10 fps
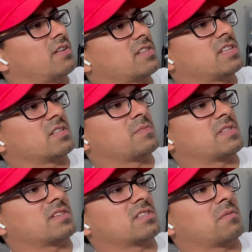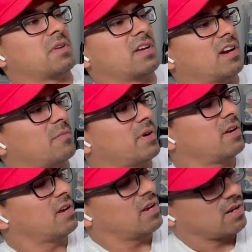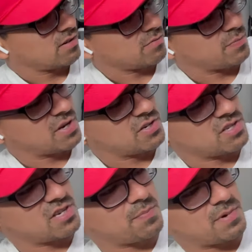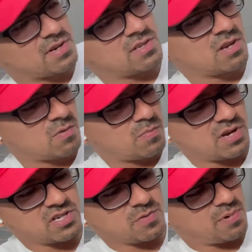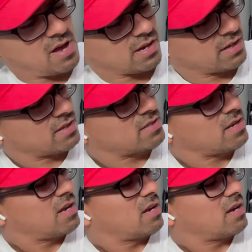This thing's missing something here, but bunch of zippers, bunch of pockets.